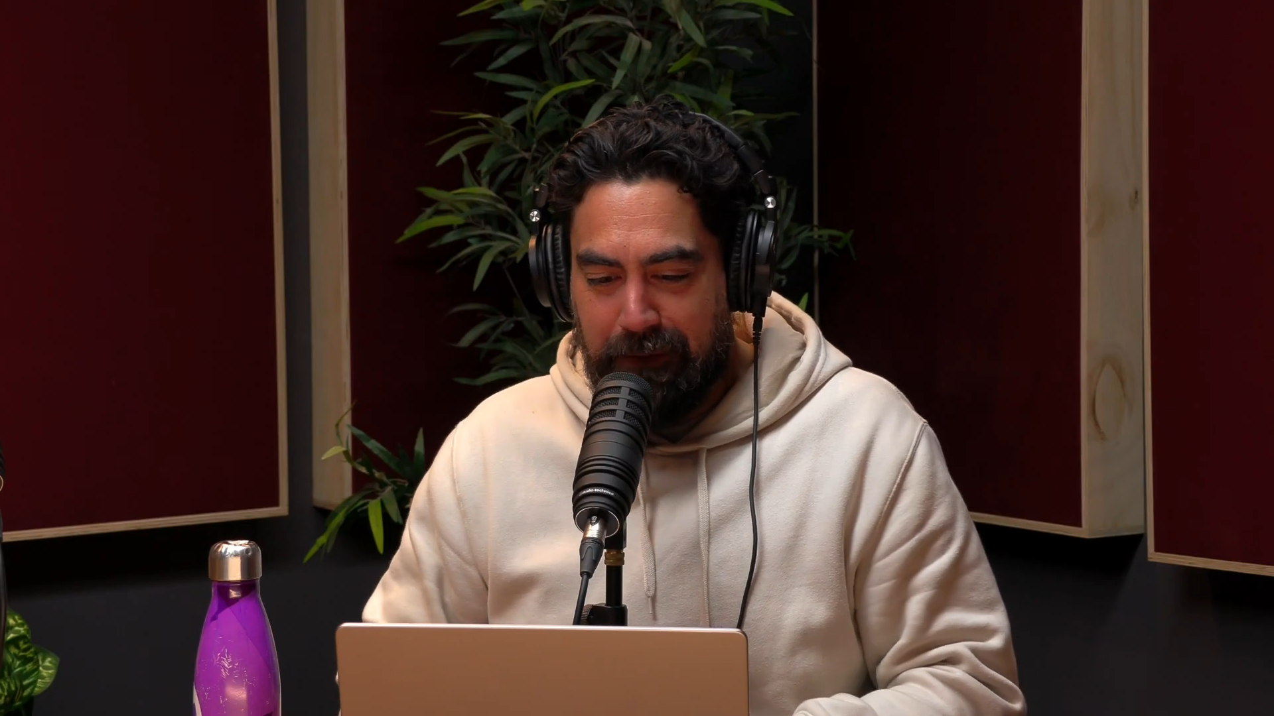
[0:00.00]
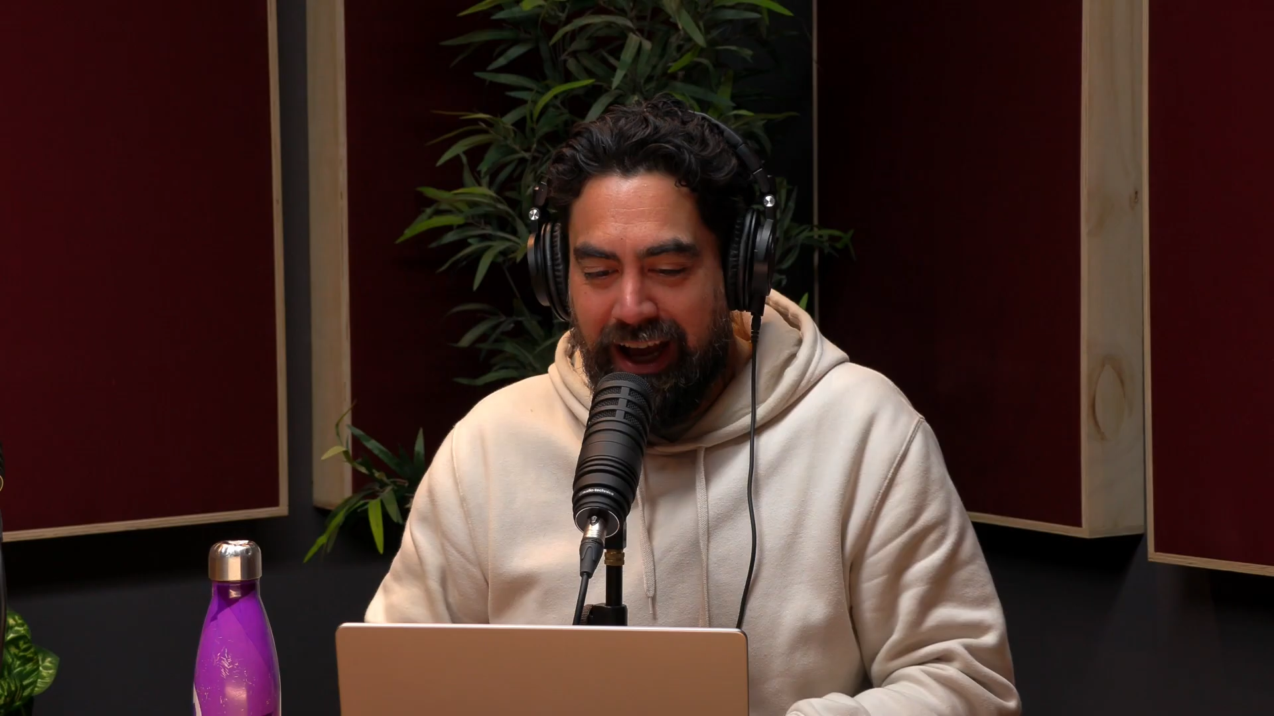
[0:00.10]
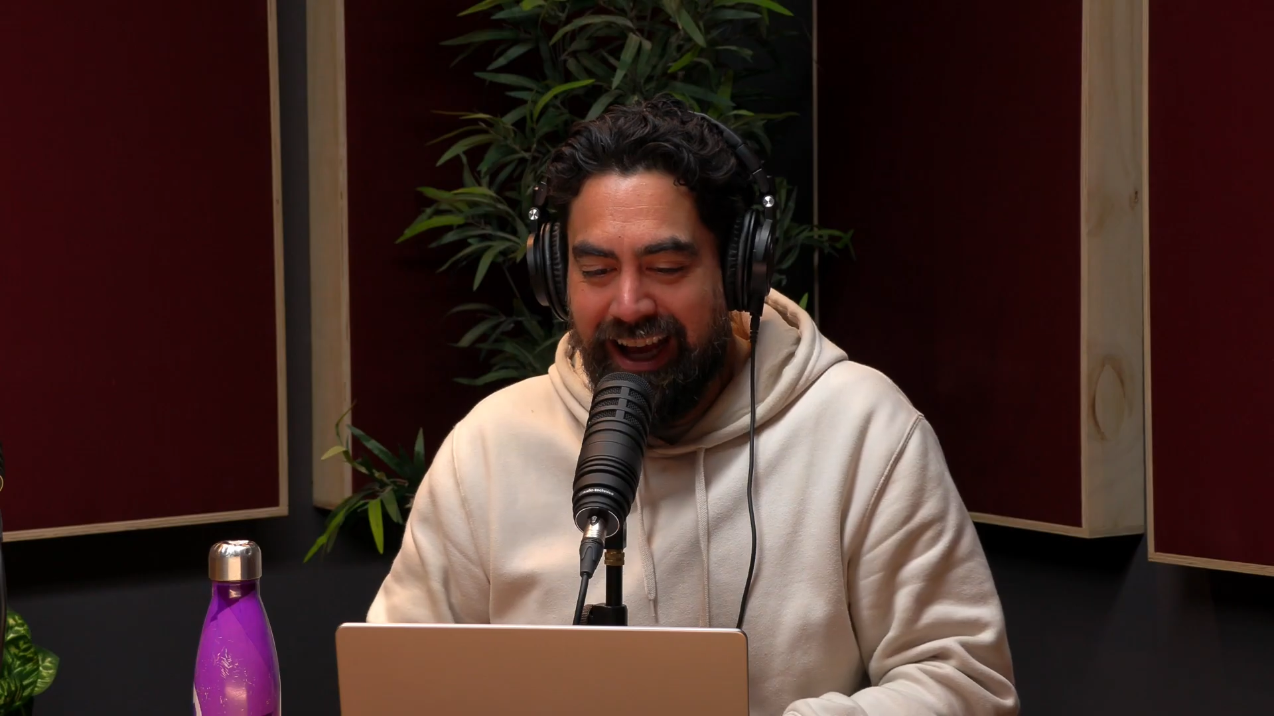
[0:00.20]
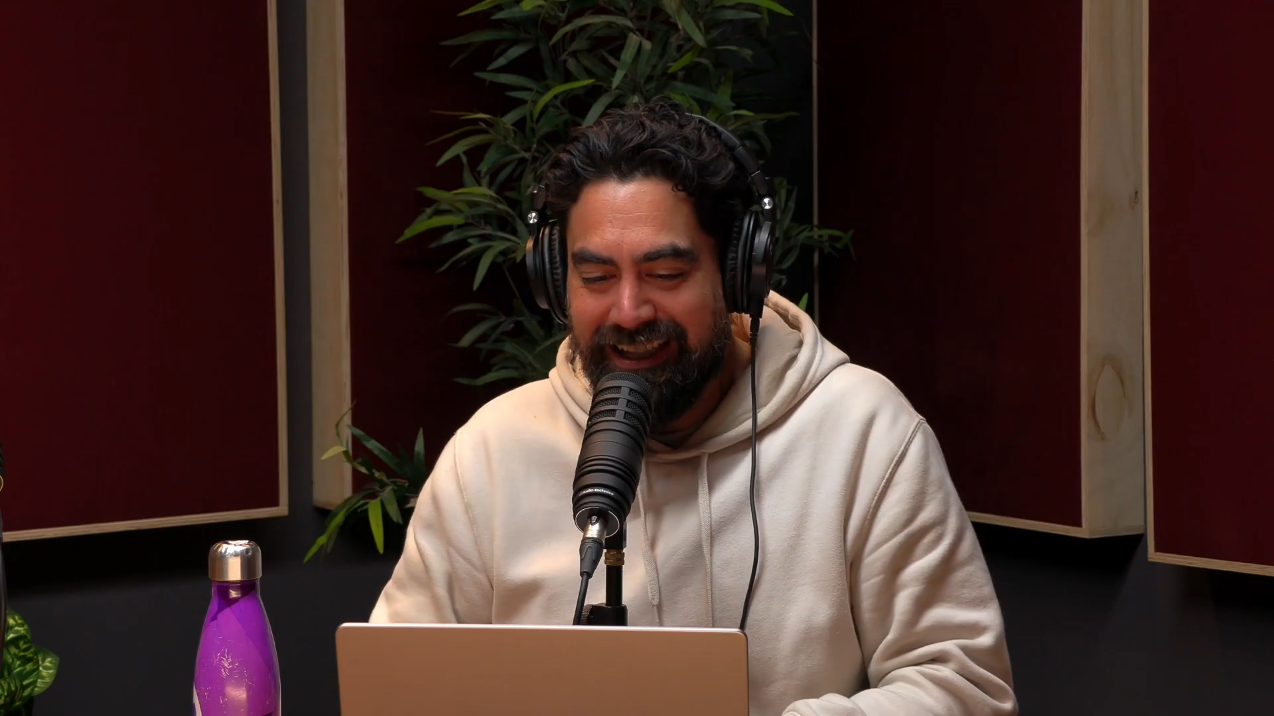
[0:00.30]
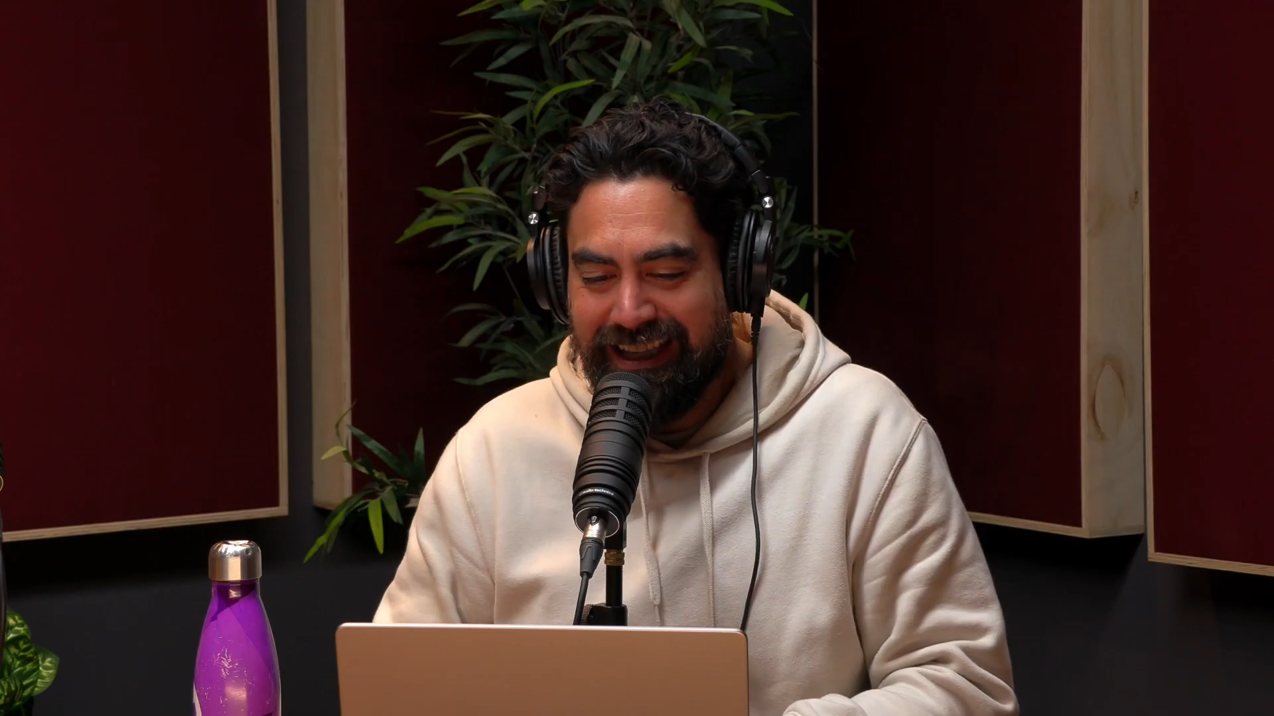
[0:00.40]

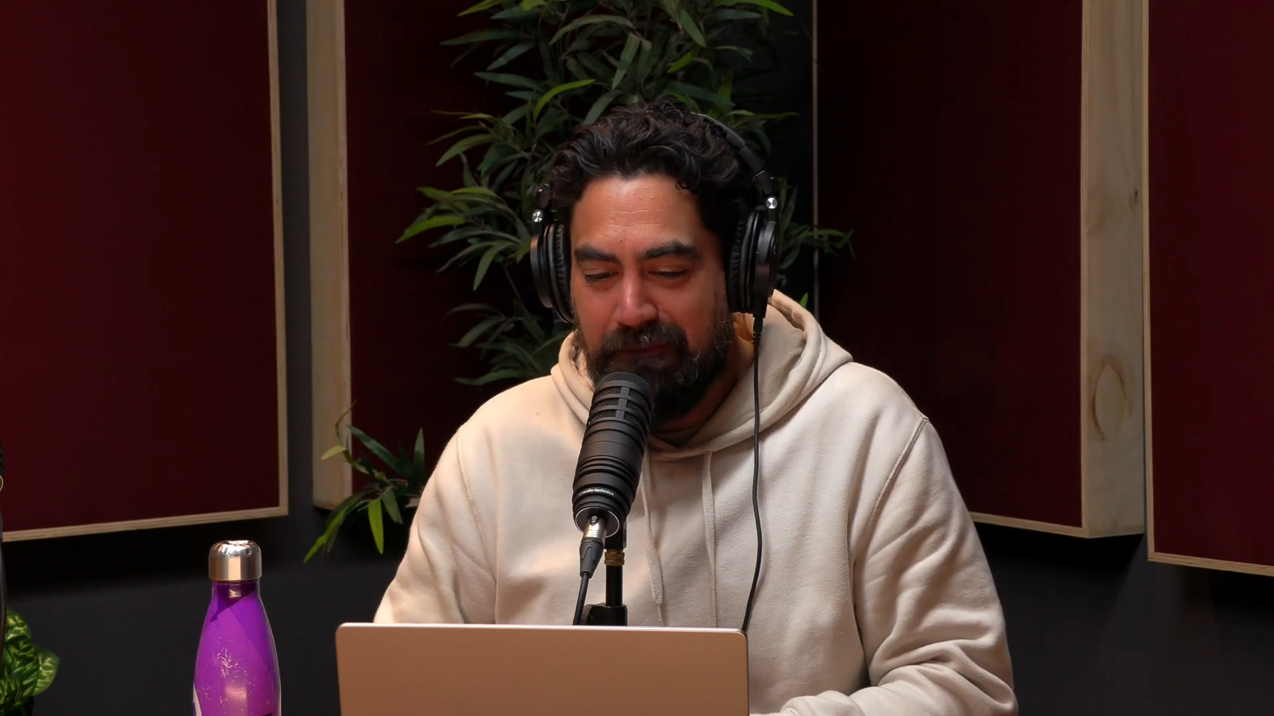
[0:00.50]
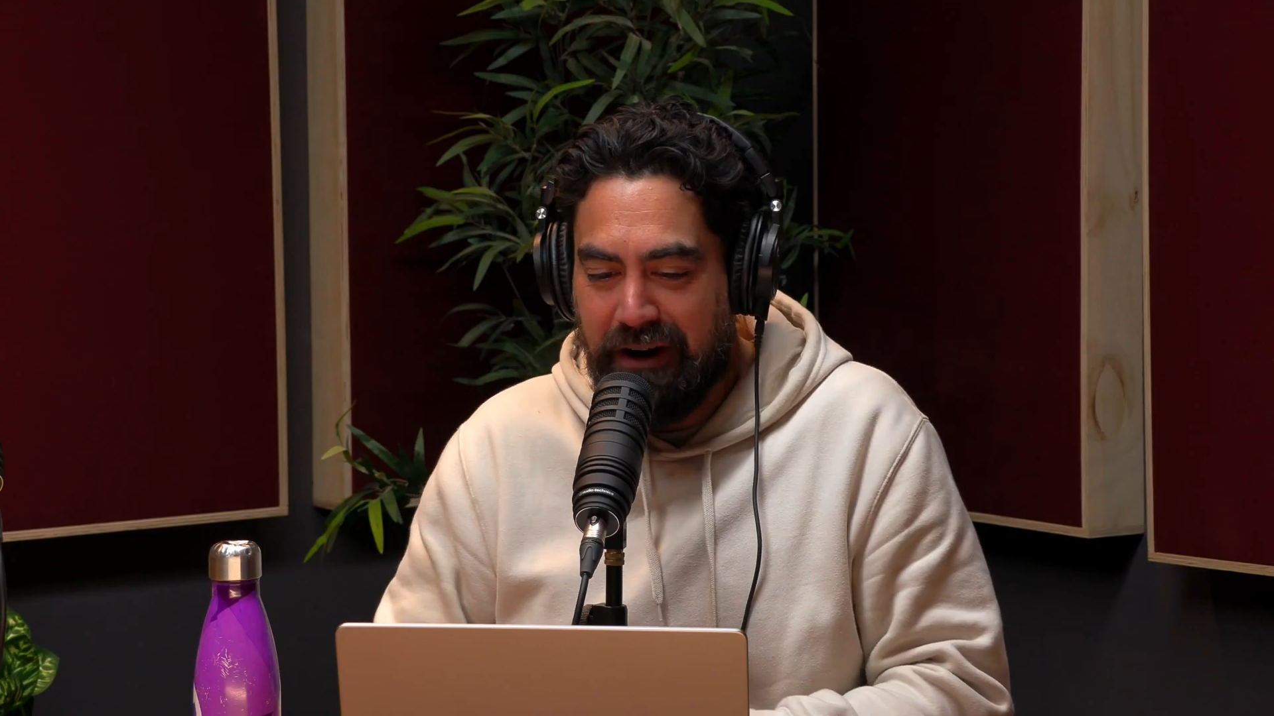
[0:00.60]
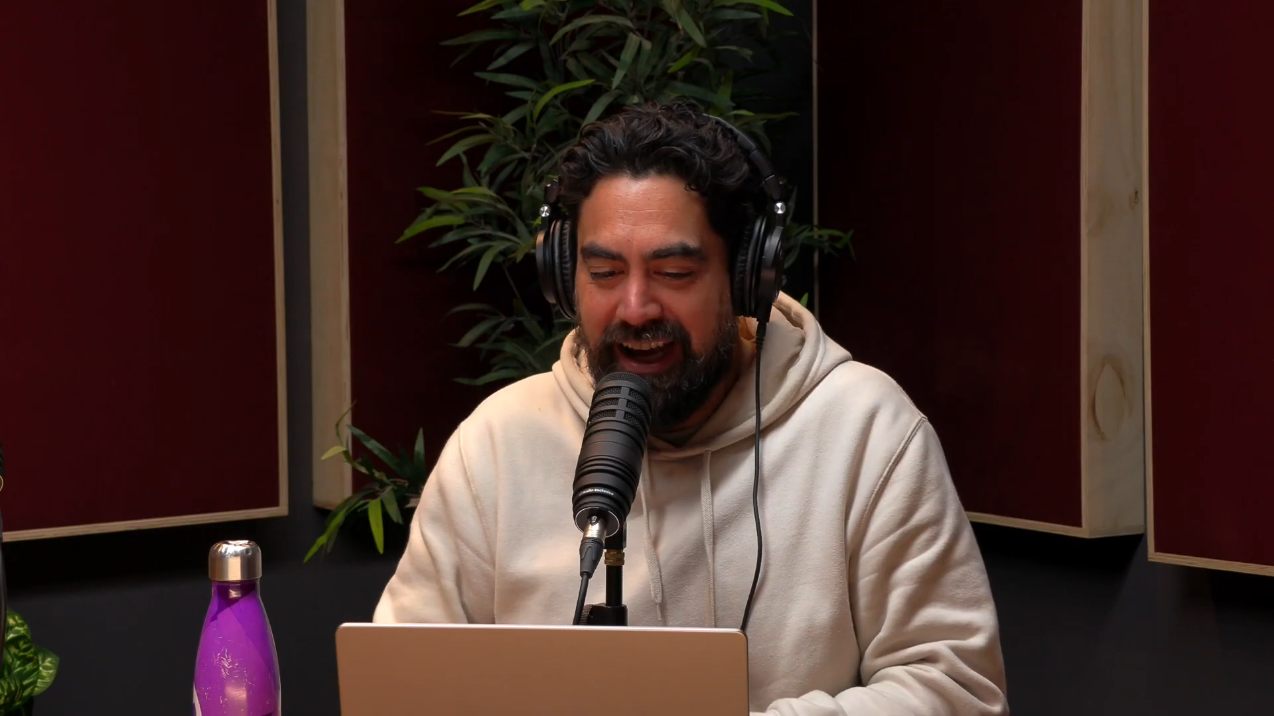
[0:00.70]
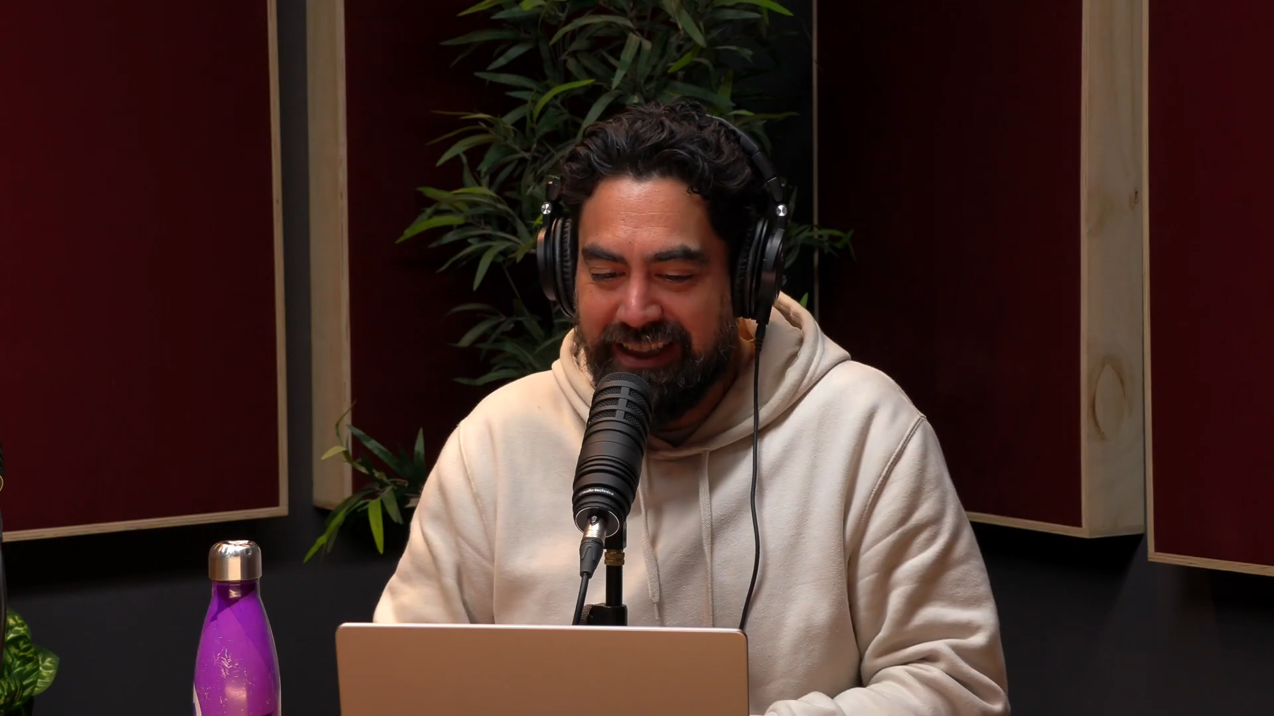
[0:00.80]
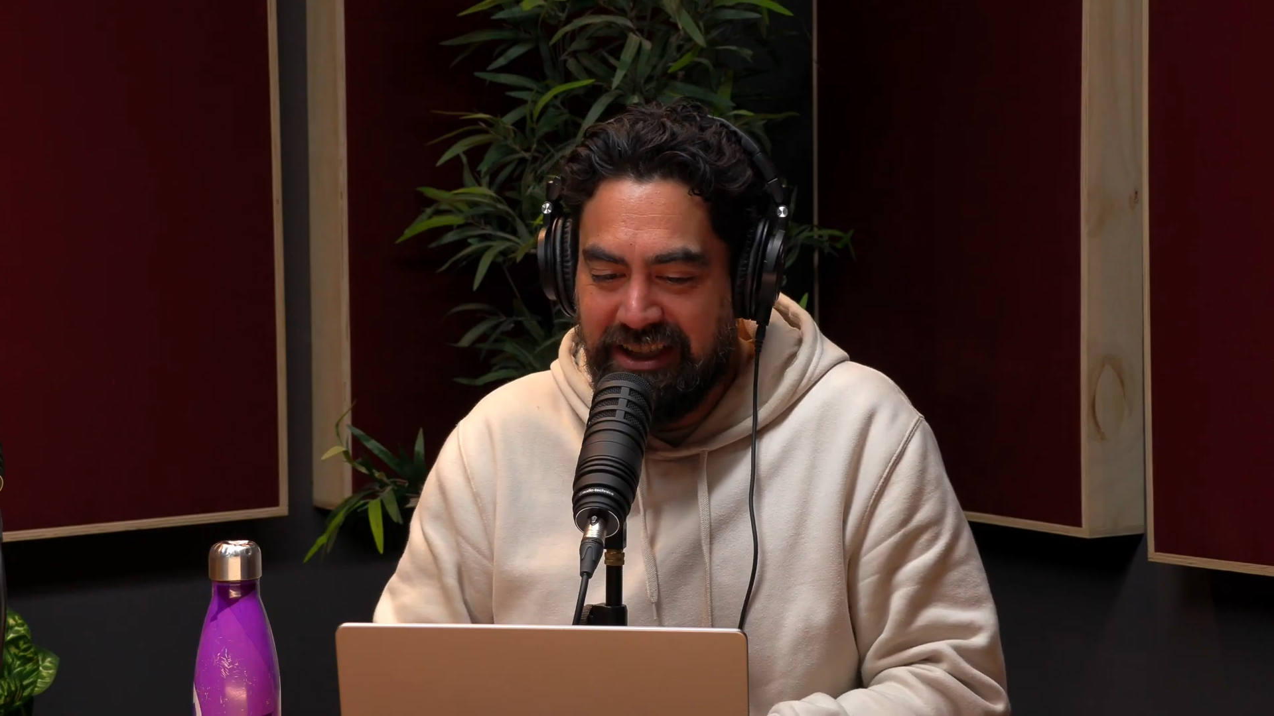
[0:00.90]

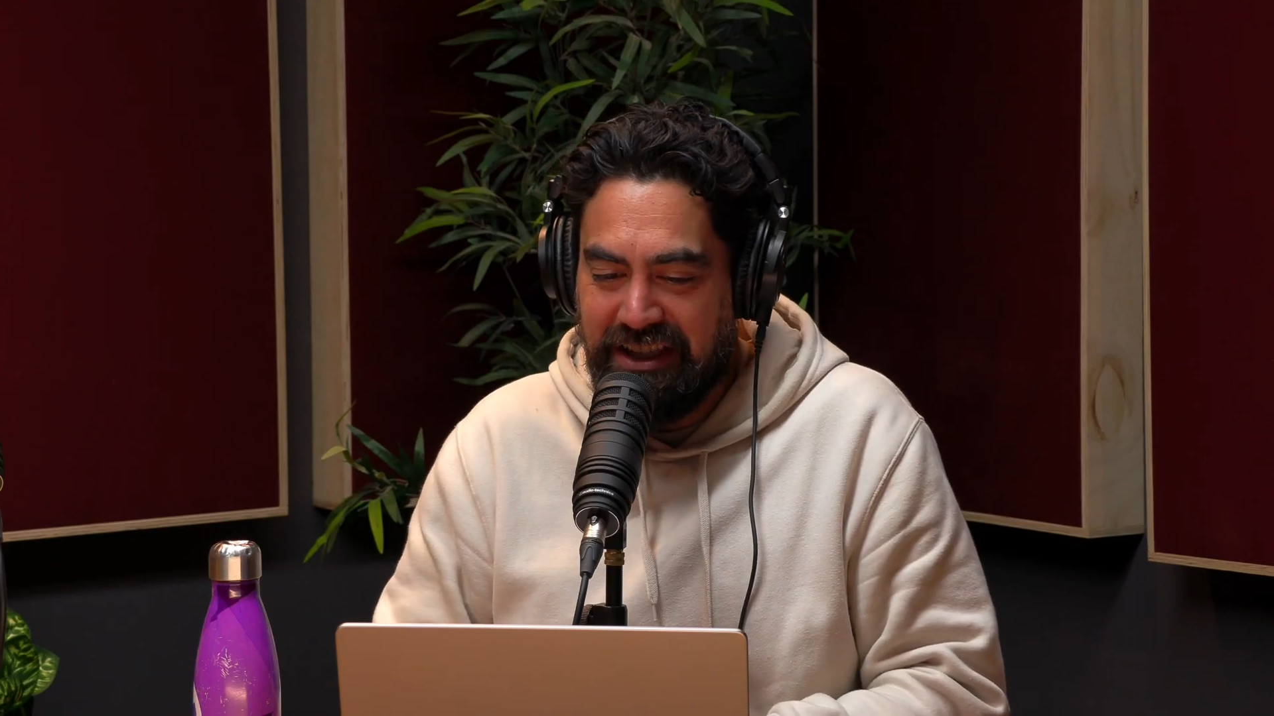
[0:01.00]
behind the